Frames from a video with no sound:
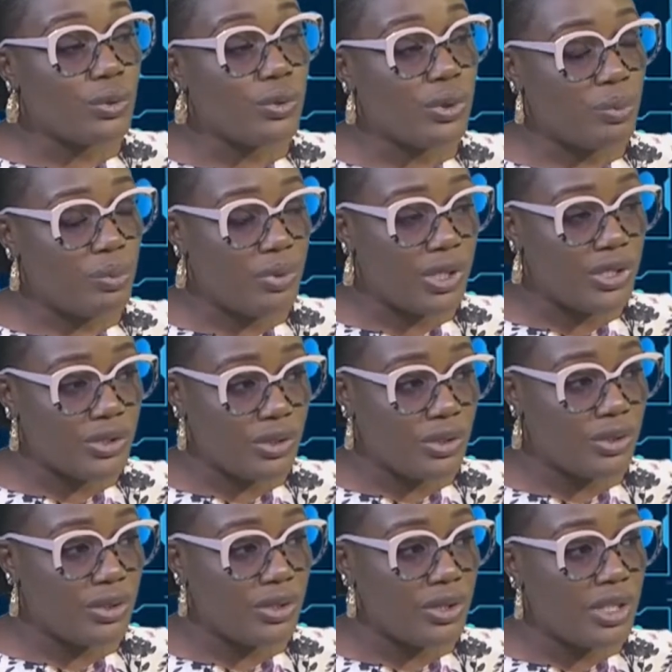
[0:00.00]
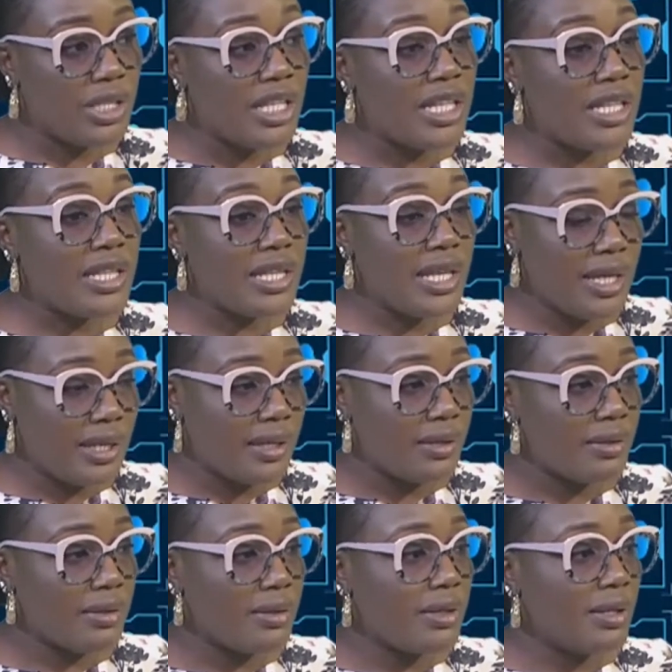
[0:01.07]
the pressure, then
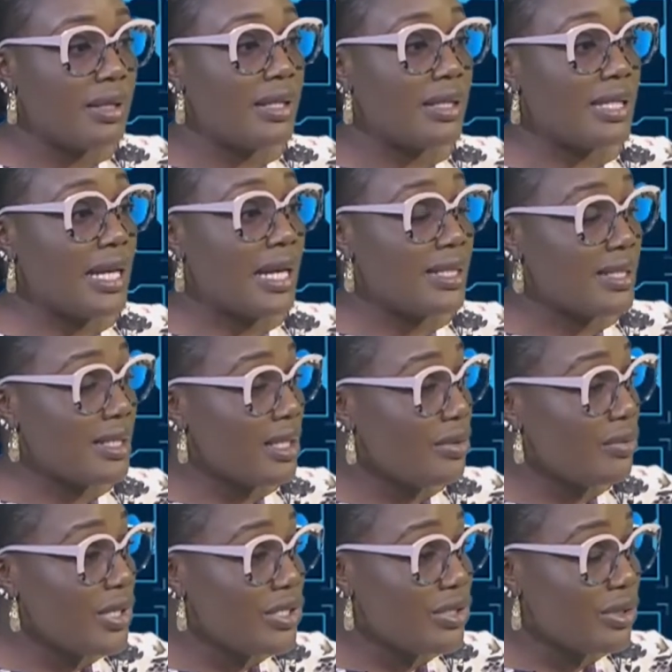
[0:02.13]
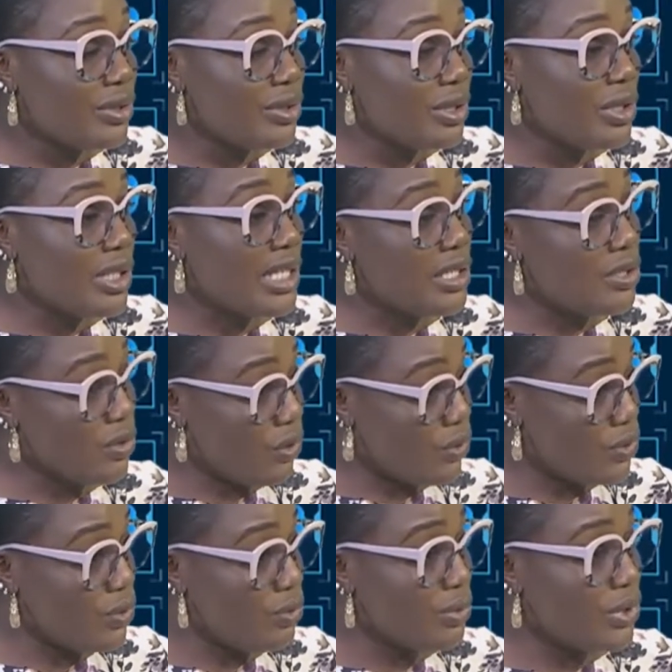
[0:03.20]
the acceleration is
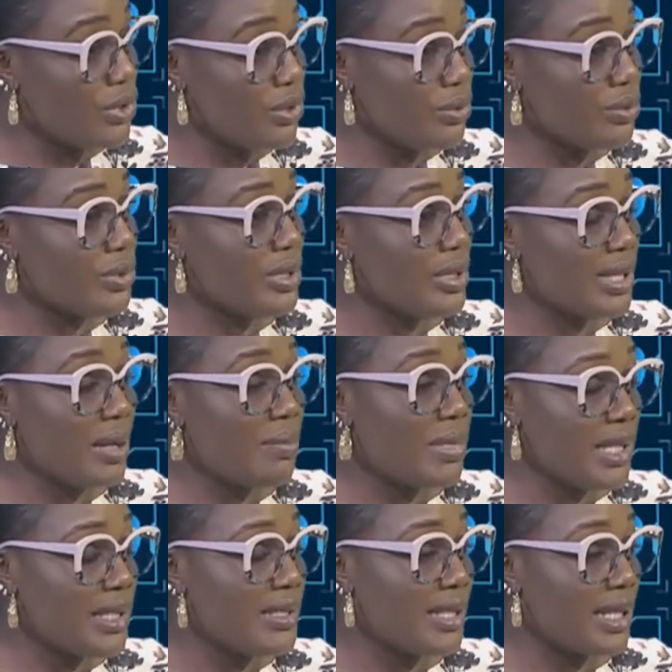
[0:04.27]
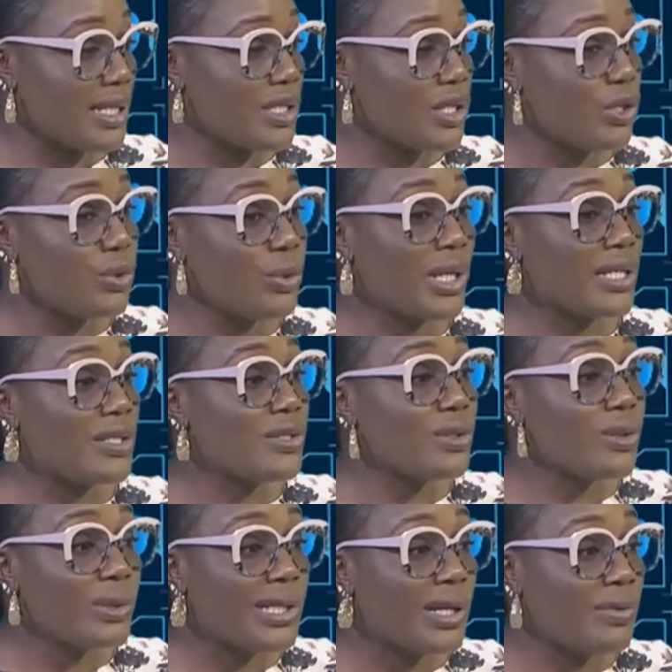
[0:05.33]
also reduced. That means that you can
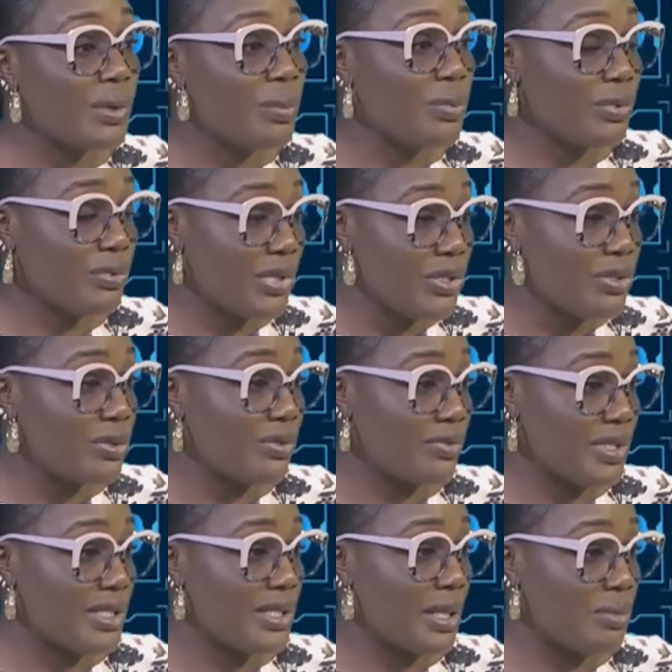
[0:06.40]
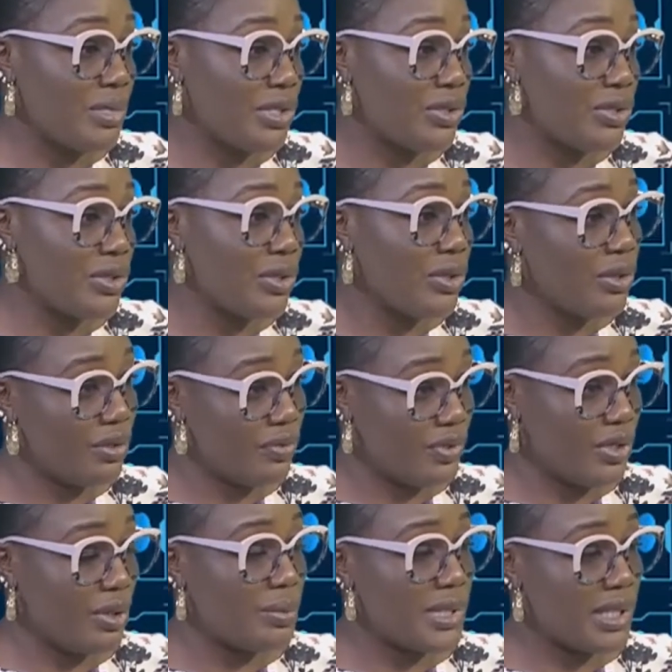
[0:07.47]
slow down the progression of this damage of
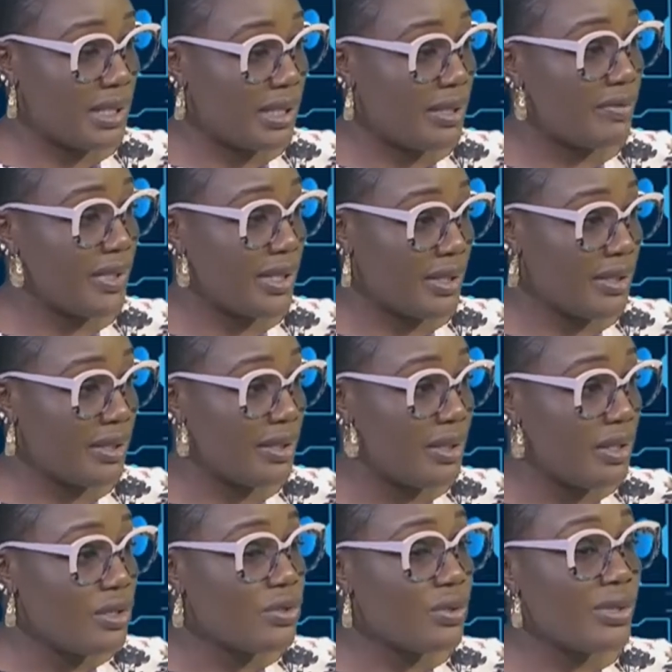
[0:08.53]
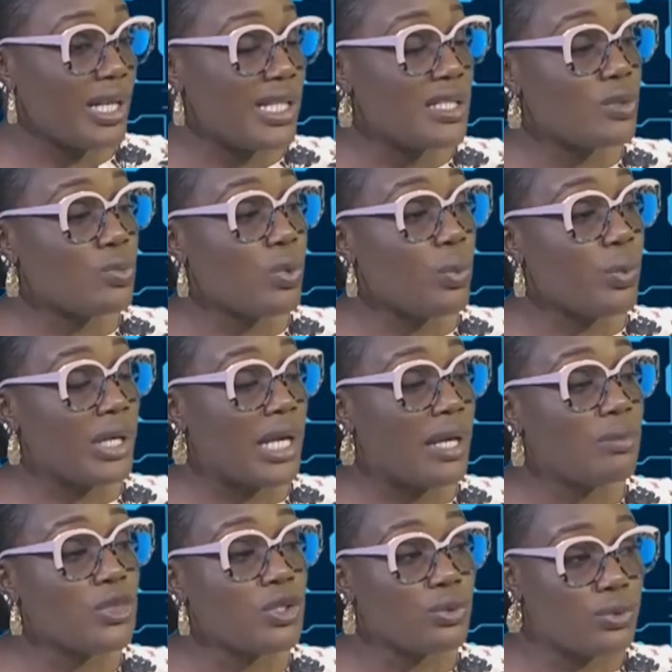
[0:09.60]
the optic nerve head. So that is what we
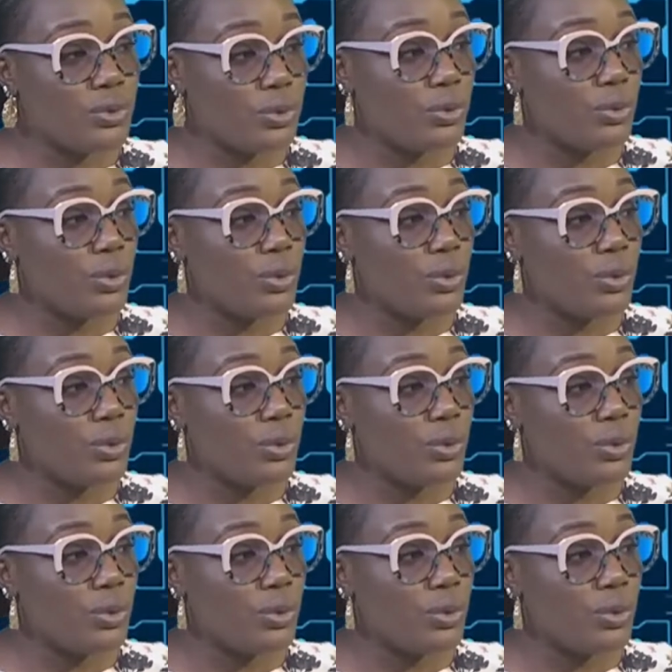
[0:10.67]
aim to do